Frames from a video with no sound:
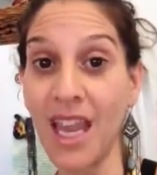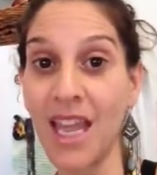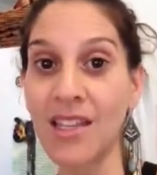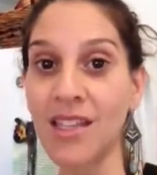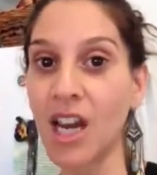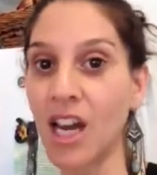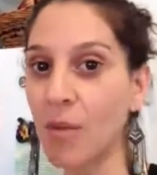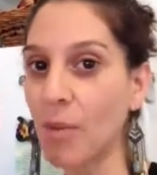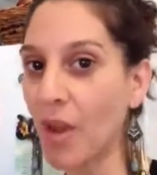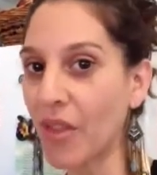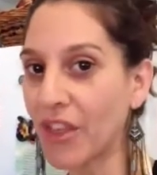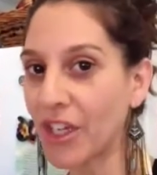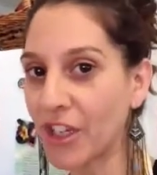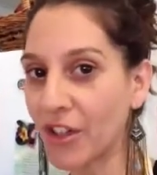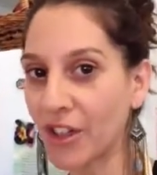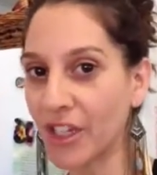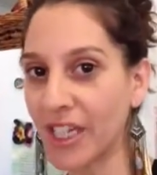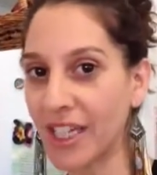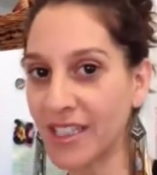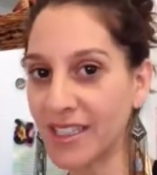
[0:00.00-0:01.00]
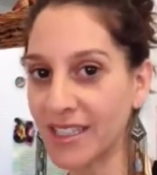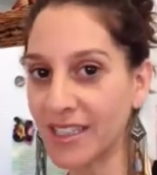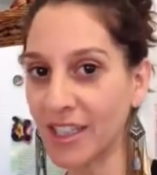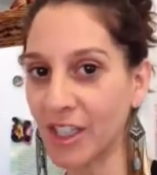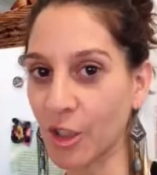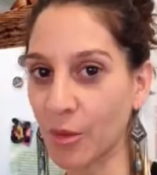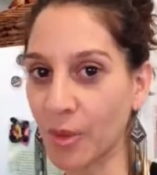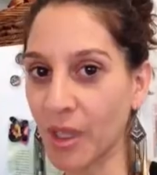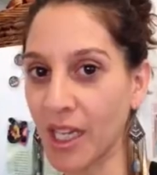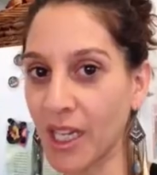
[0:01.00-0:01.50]
Talk about the ingredients a
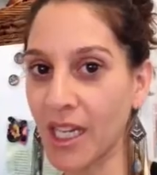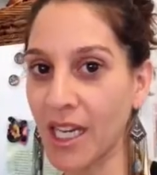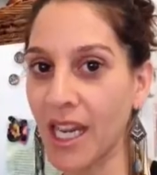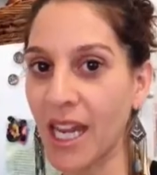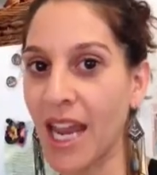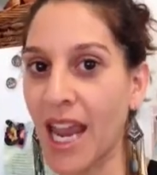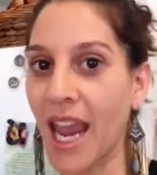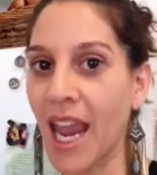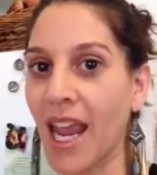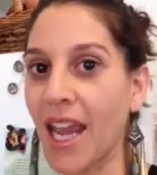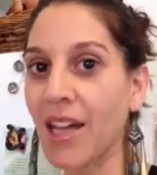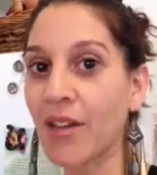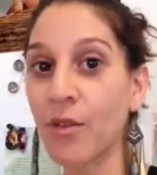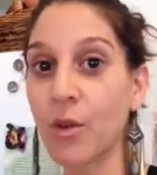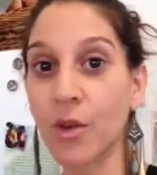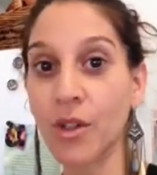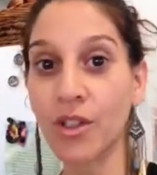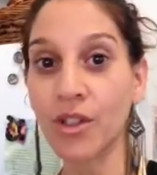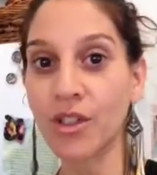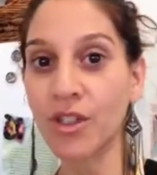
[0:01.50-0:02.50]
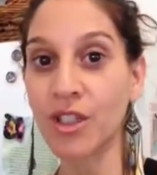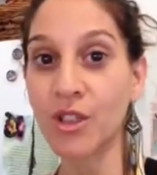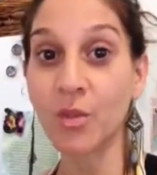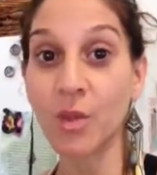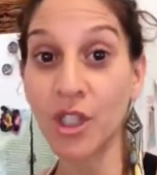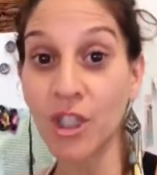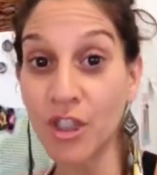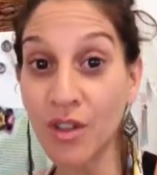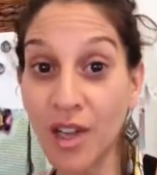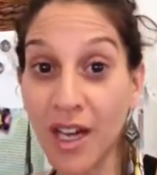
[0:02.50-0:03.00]
little bit, and of course just
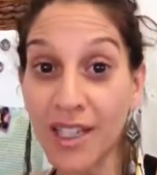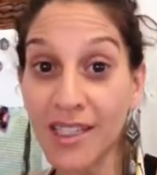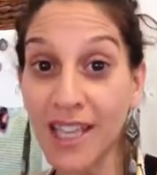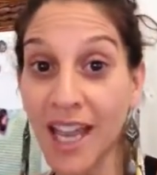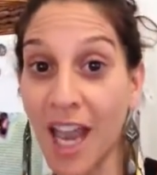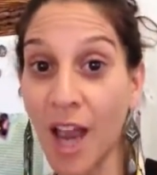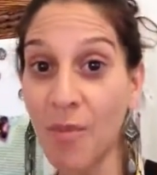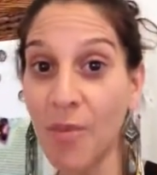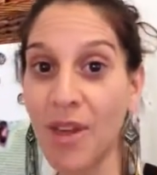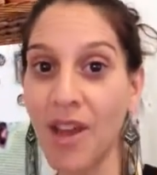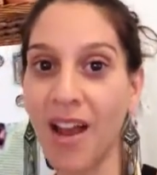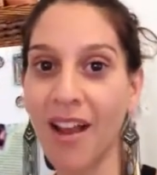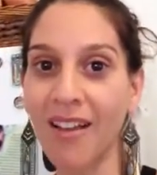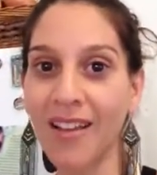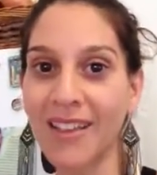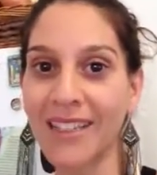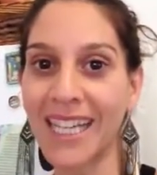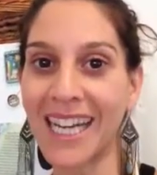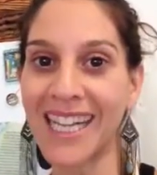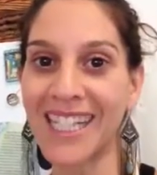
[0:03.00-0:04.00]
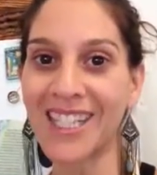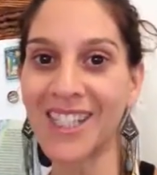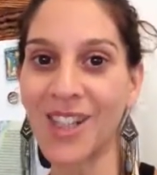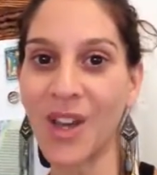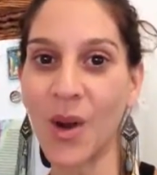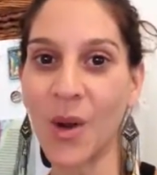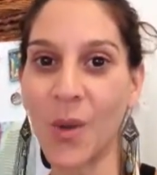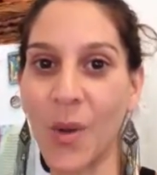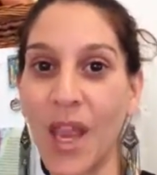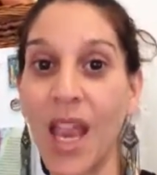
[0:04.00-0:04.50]
wish you guys a happy holiday.
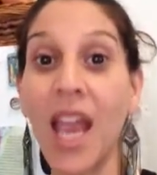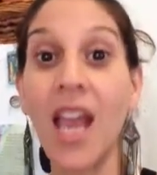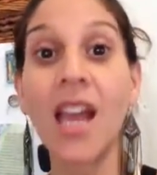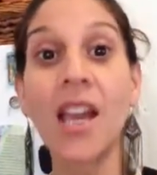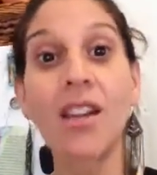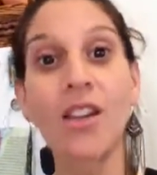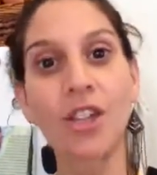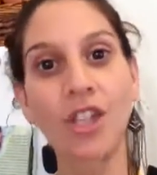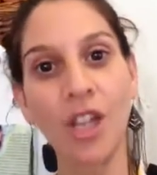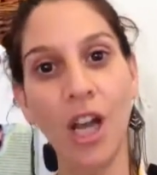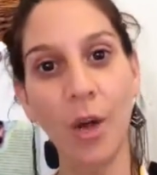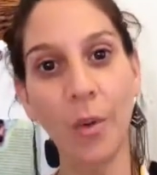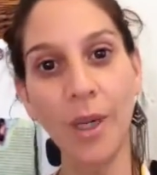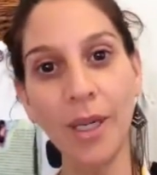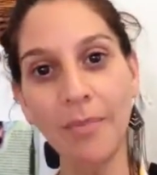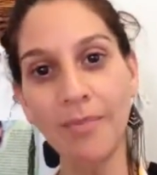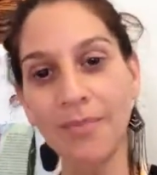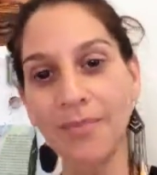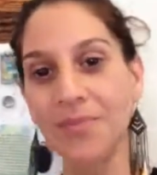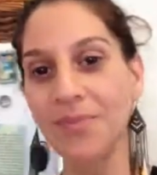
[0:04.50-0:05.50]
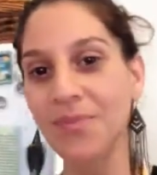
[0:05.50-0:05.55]
So shall we?